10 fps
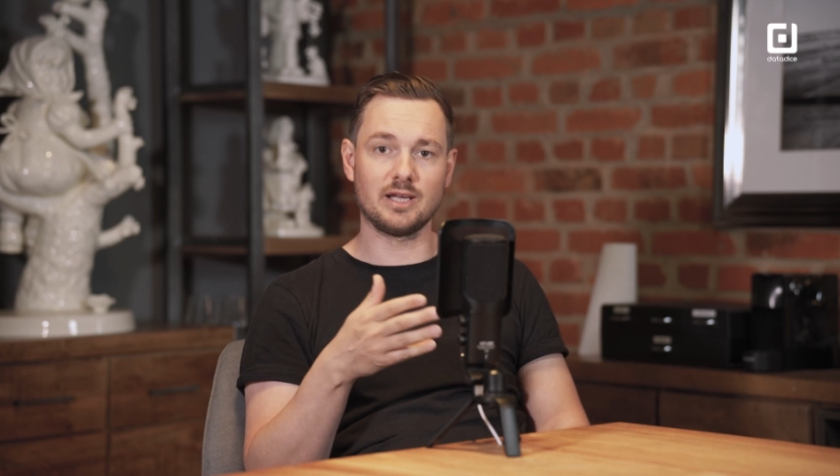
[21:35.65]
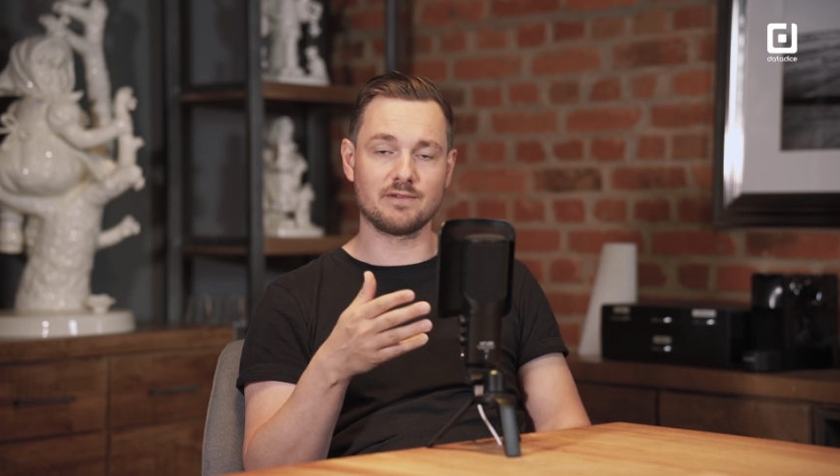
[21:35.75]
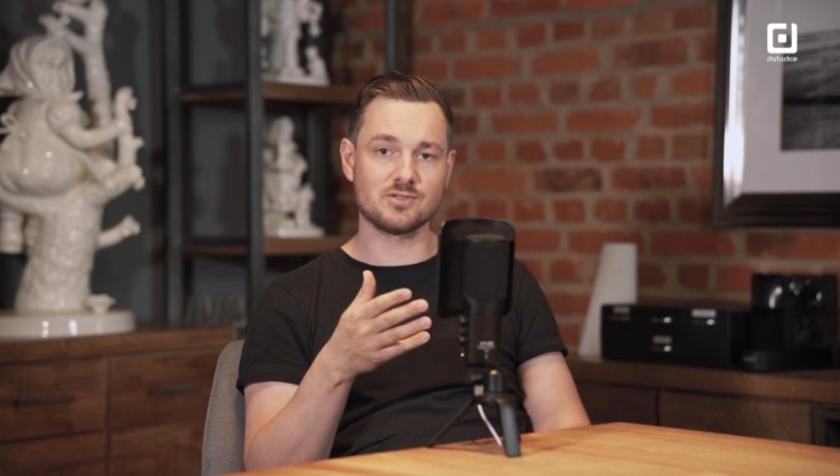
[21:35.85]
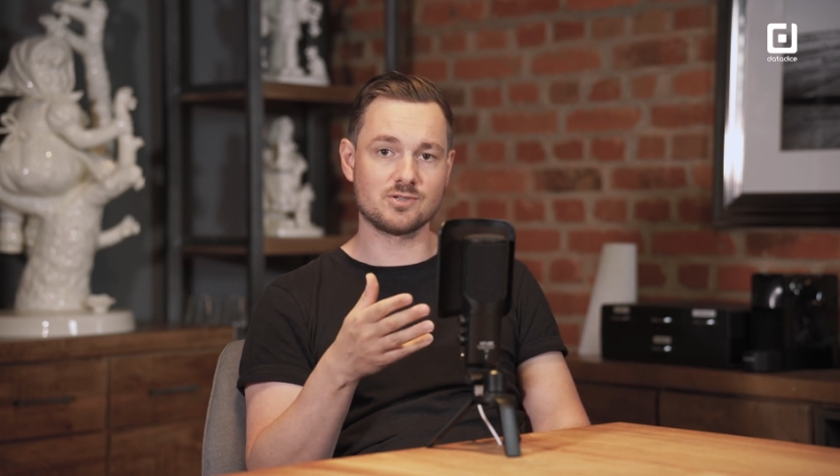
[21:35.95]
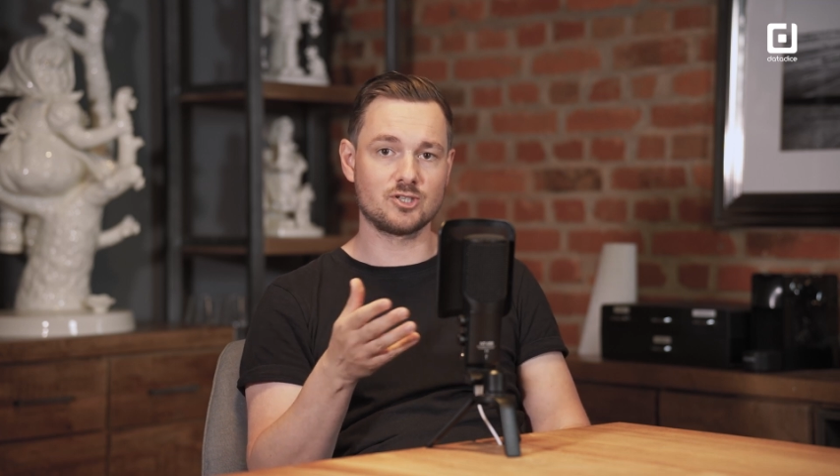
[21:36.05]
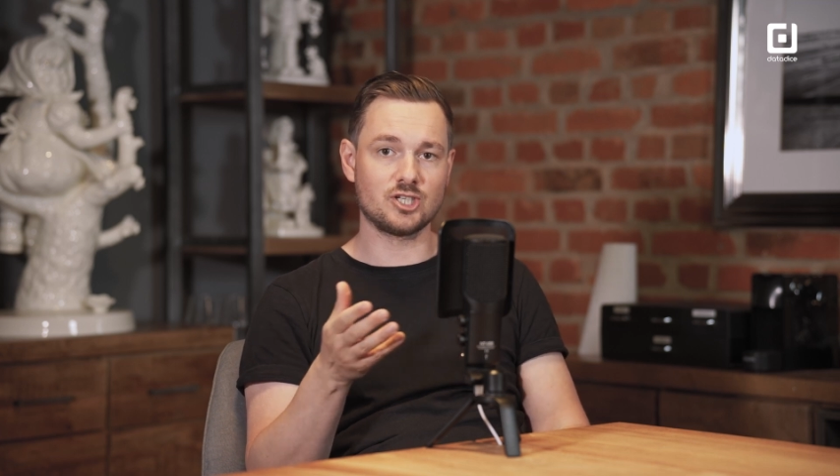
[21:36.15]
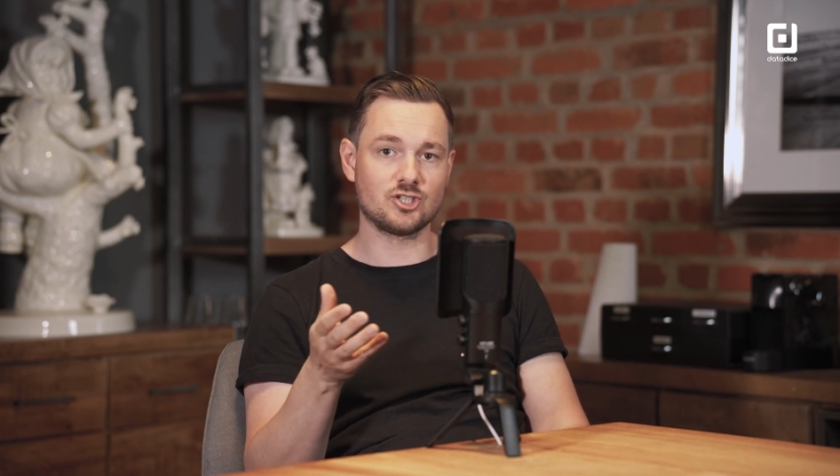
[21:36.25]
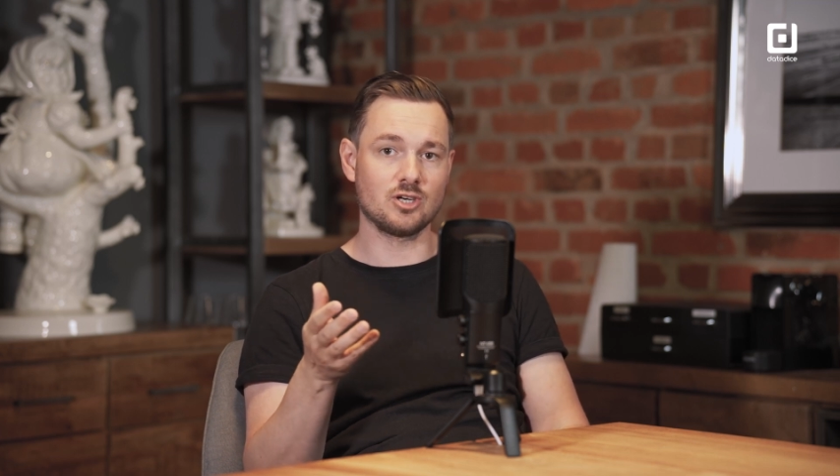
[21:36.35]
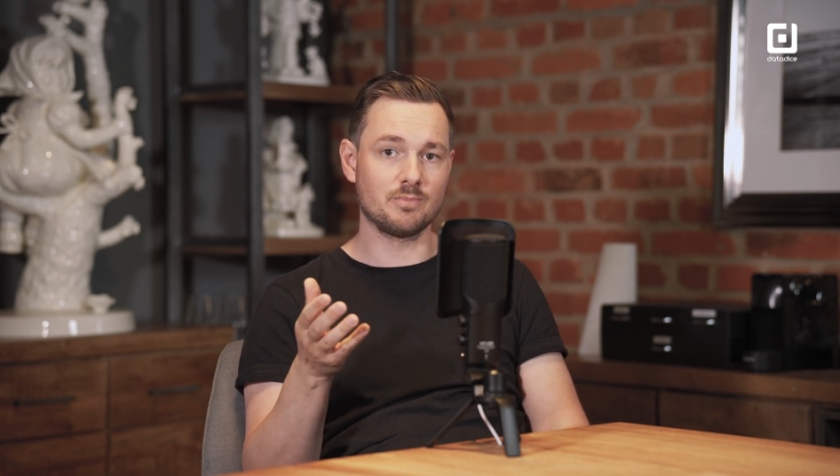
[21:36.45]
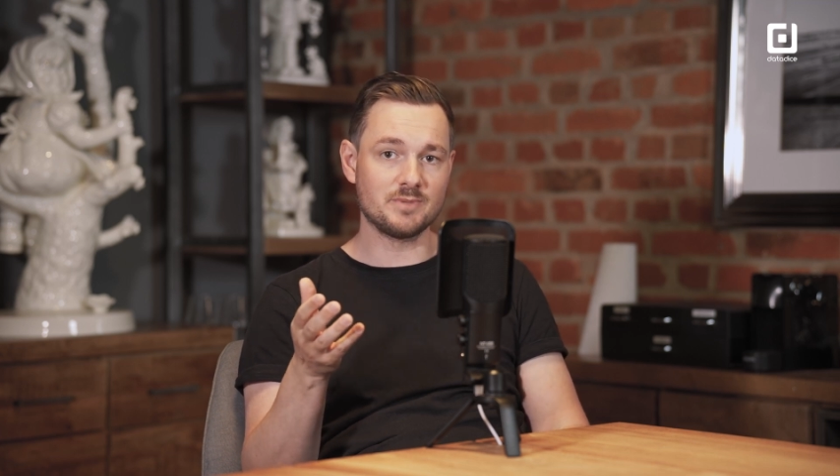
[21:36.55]
like for search
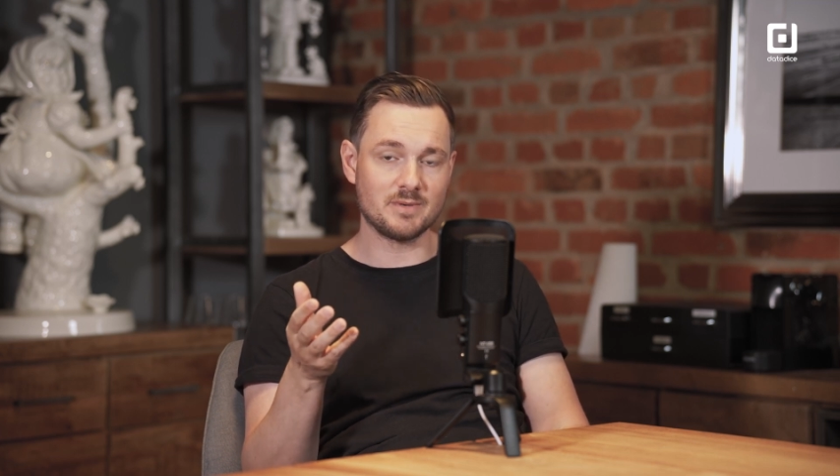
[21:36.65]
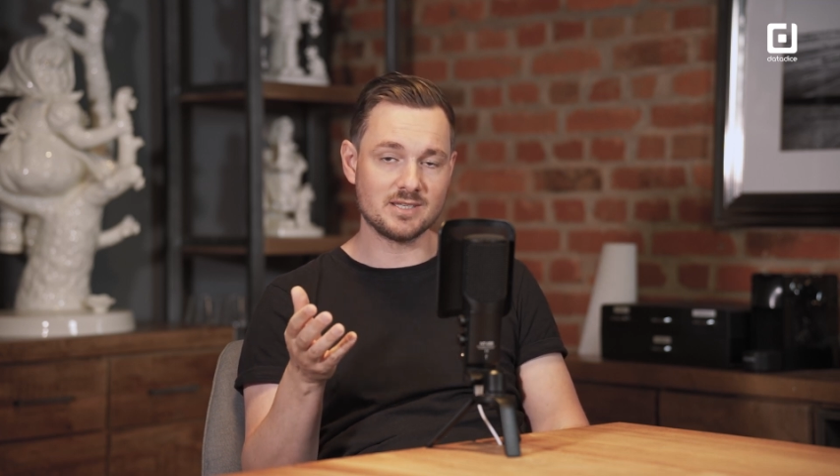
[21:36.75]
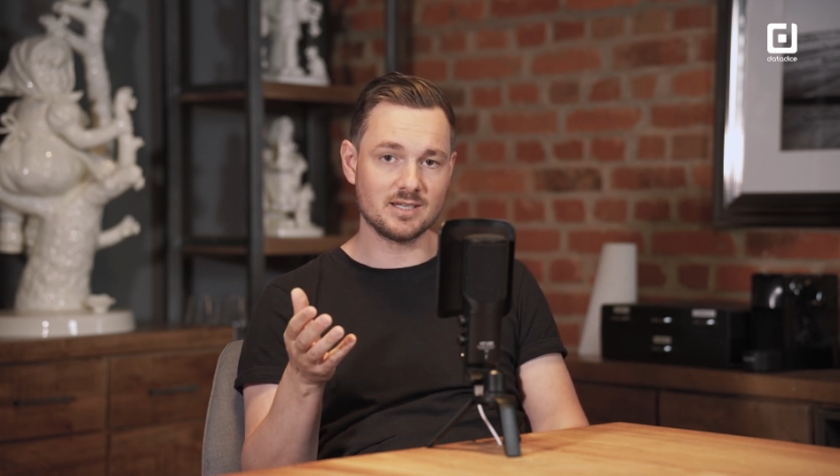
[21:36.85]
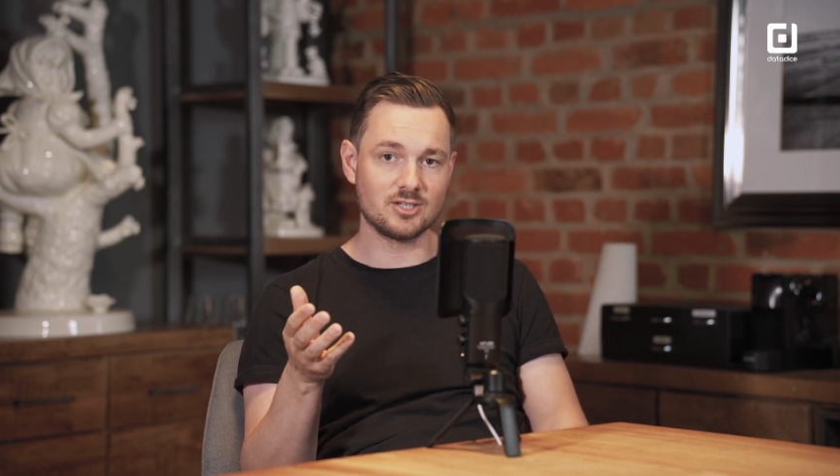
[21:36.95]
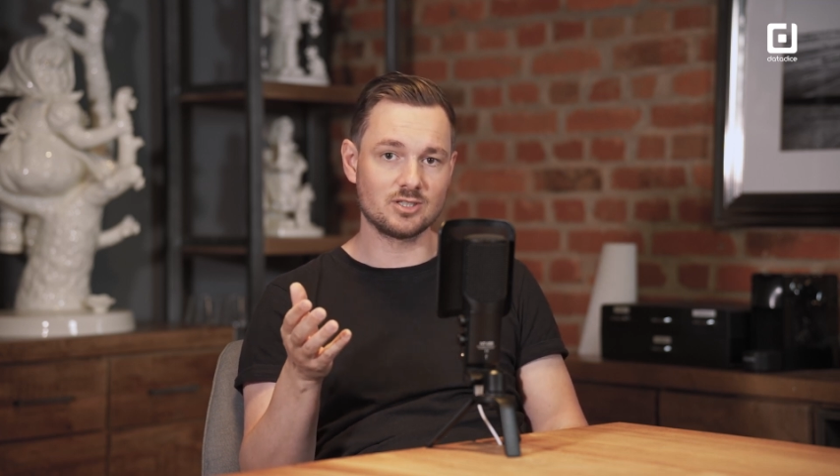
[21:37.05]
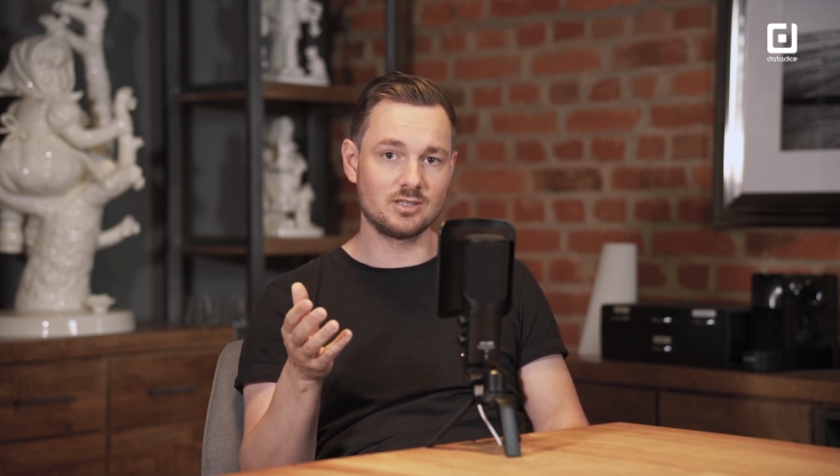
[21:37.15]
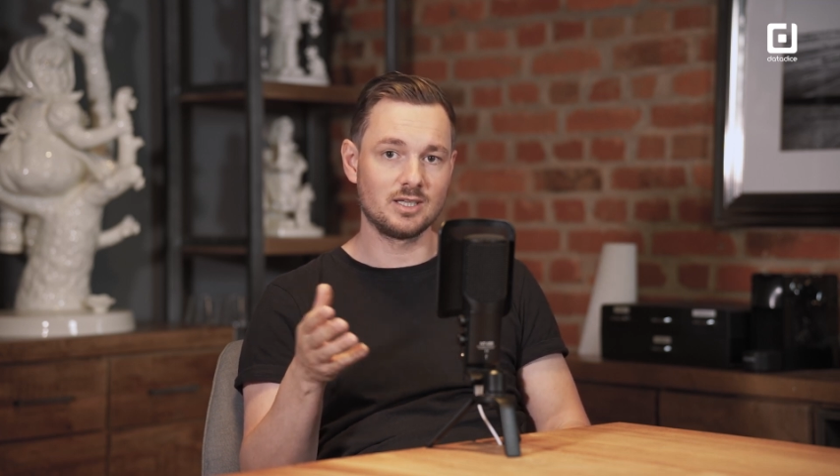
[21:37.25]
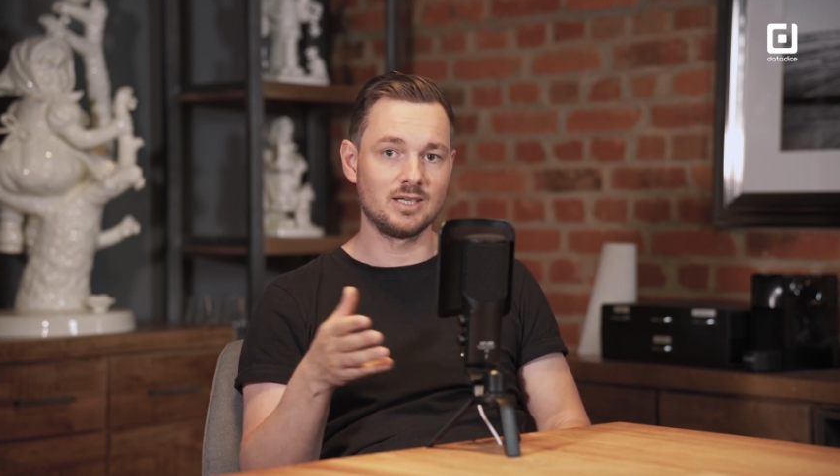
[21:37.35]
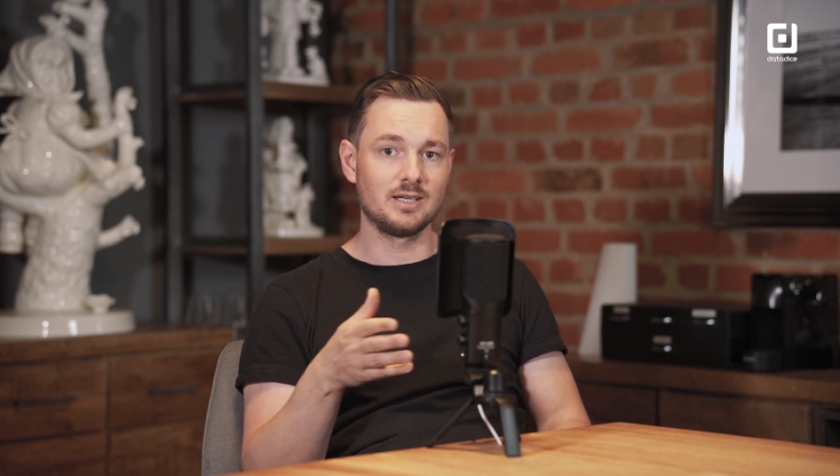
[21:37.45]
engine optimization,